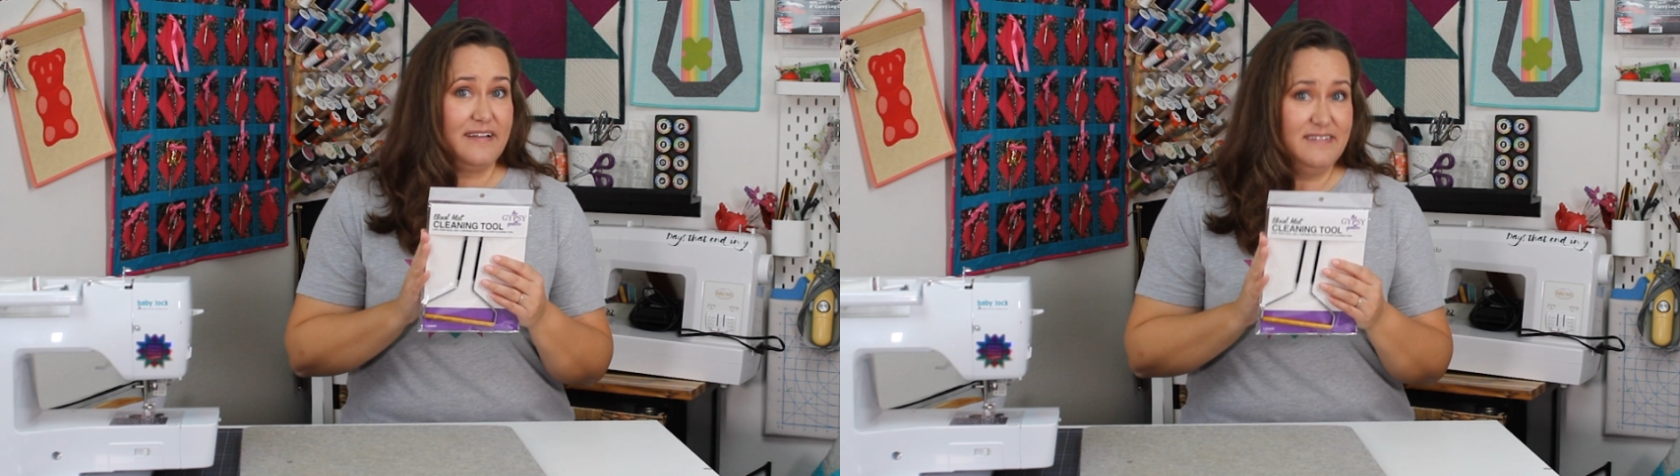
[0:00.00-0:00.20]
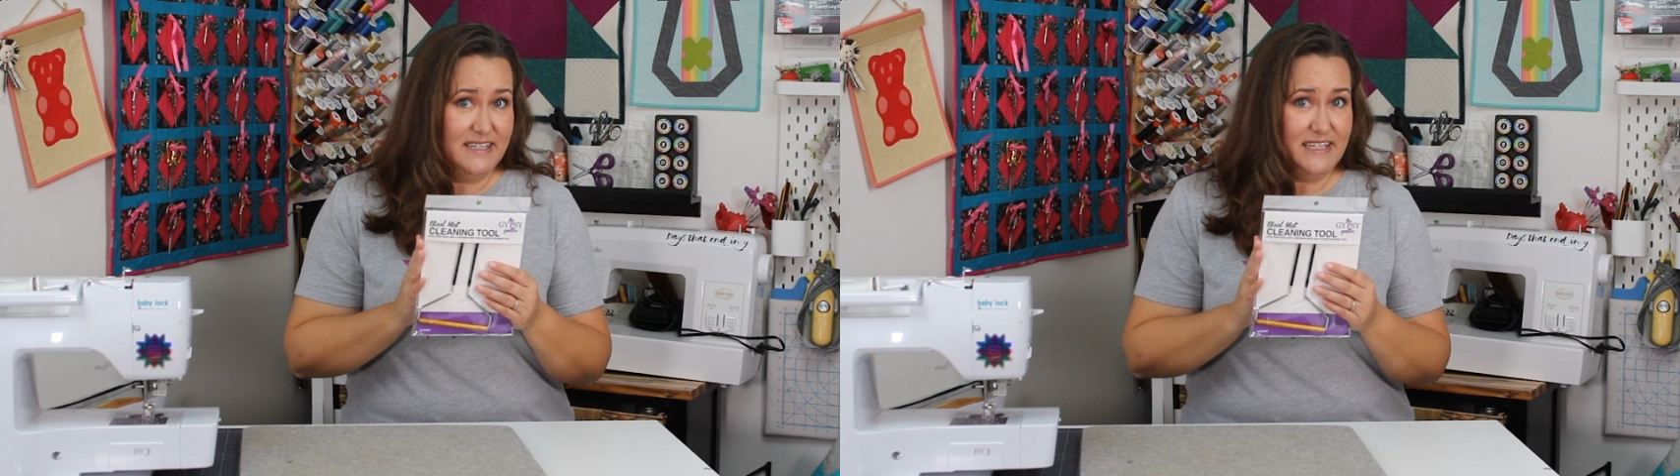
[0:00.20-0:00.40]

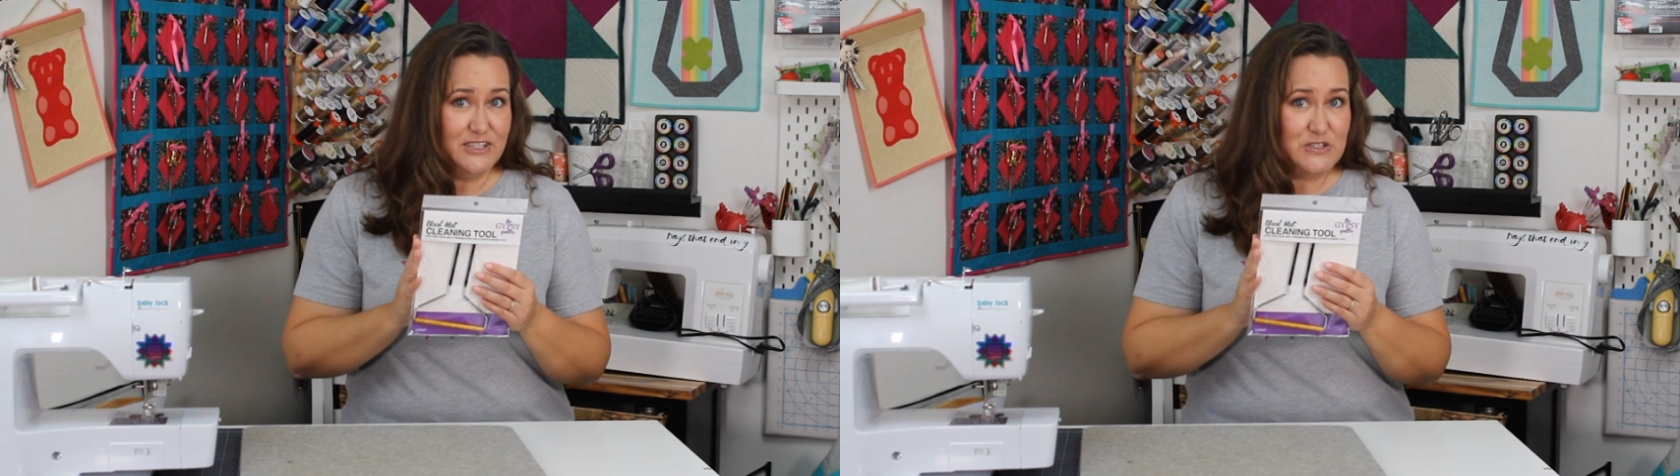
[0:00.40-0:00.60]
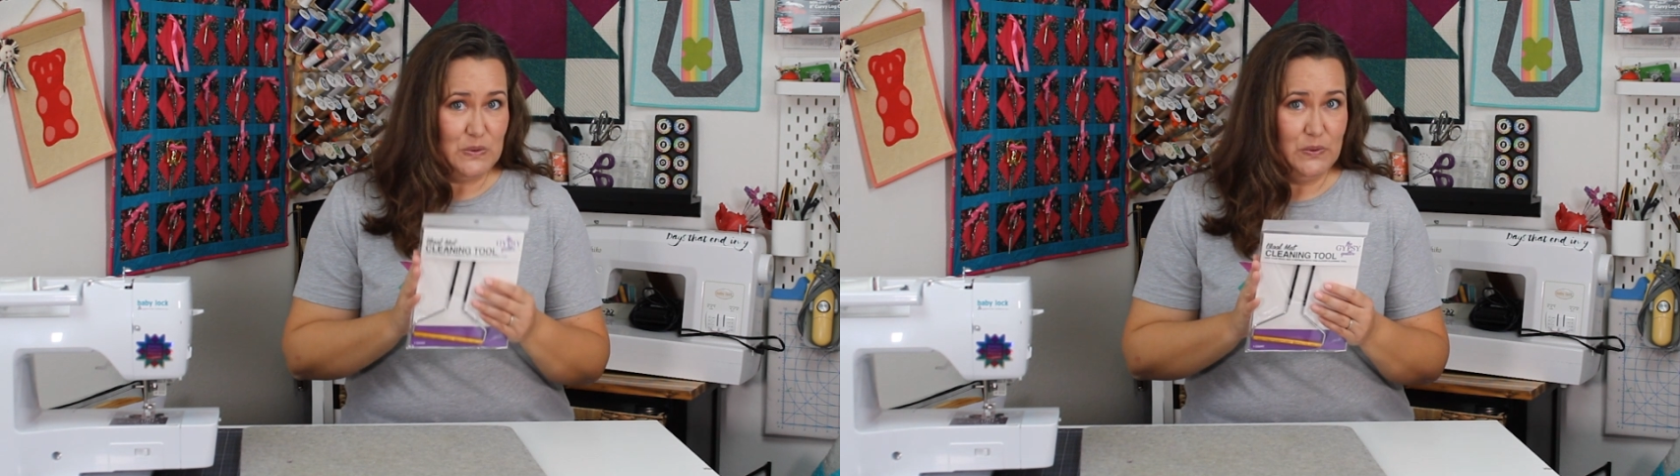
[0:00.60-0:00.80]

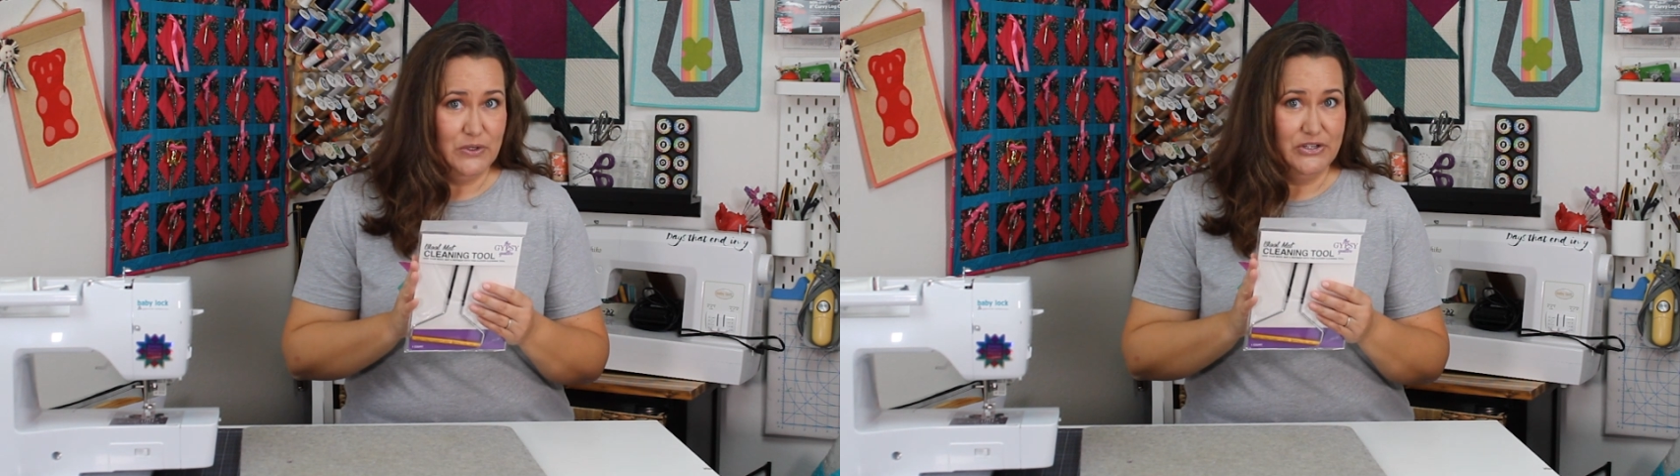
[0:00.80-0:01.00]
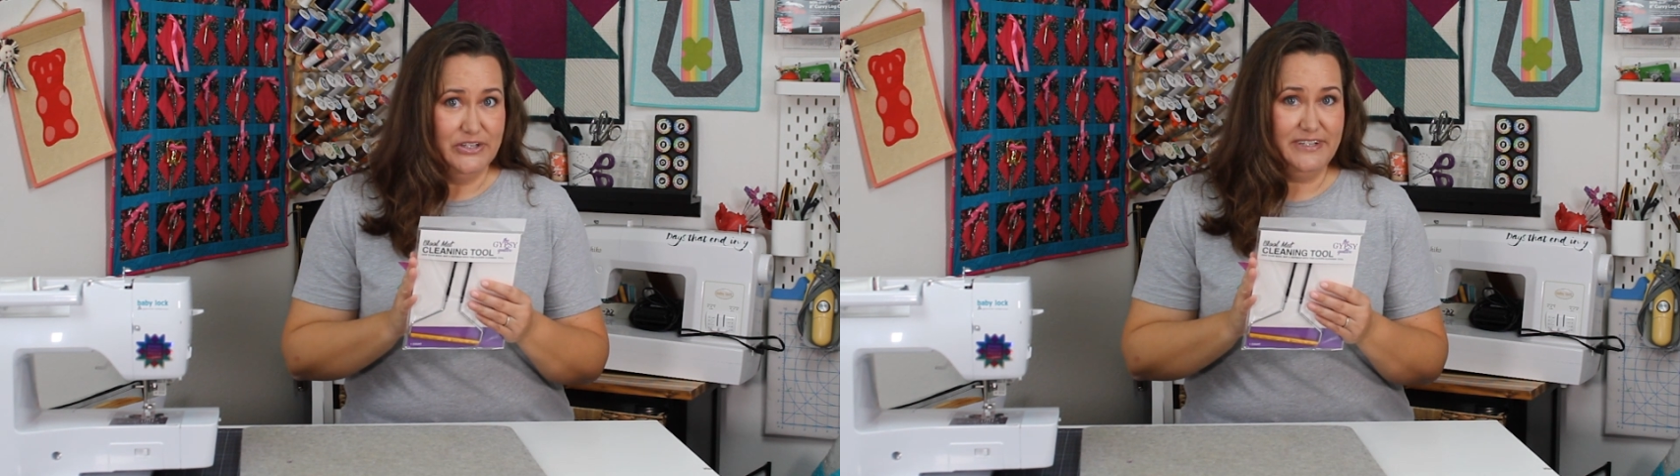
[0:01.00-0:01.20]
cleaning
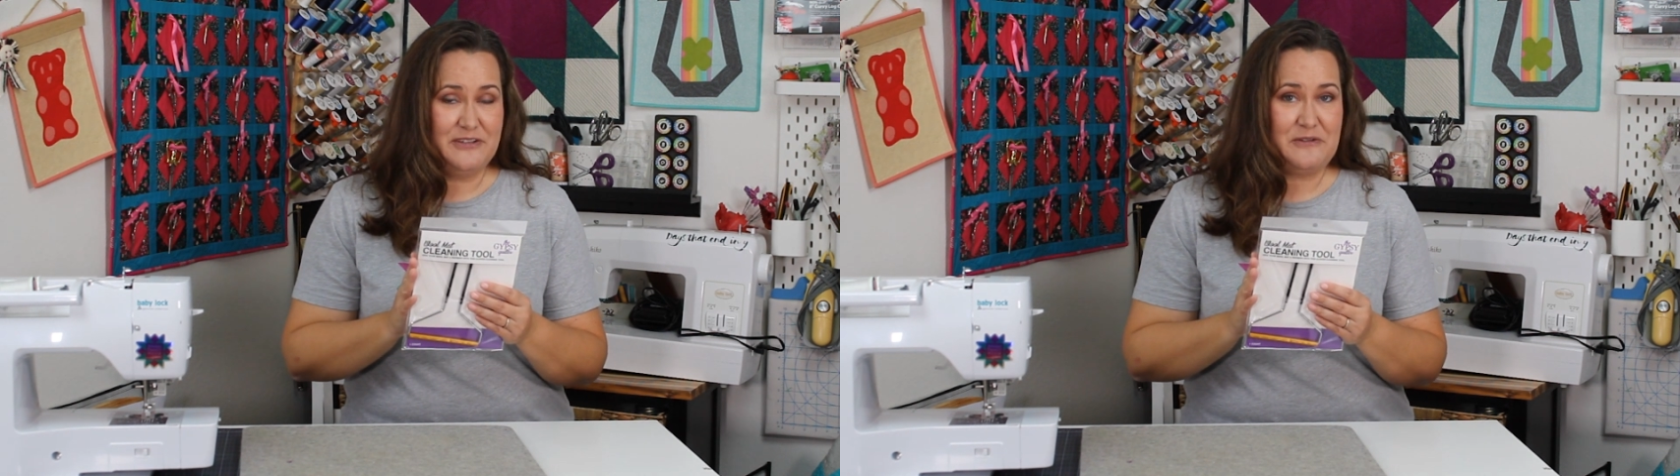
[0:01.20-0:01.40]
tool,